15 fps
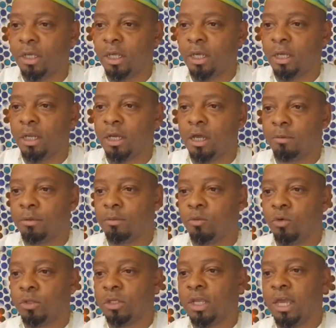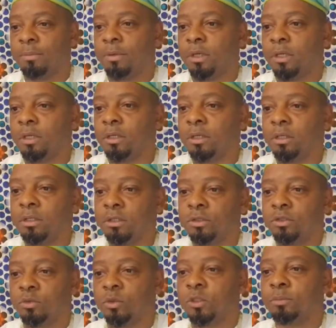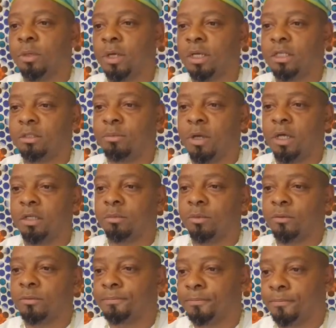and I'll be more than happy to respond as possible.